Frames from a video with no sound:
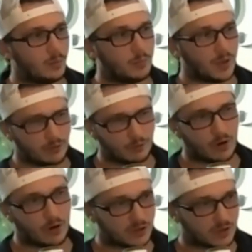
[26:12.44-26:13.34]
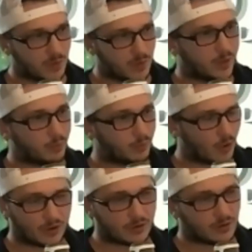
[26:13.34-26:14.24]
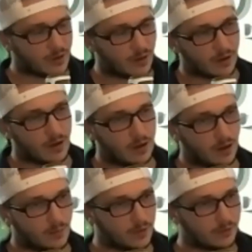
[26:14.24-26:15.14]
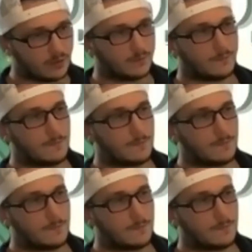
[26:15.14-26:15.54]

But in regards to me being broken, yeah, I, I mean,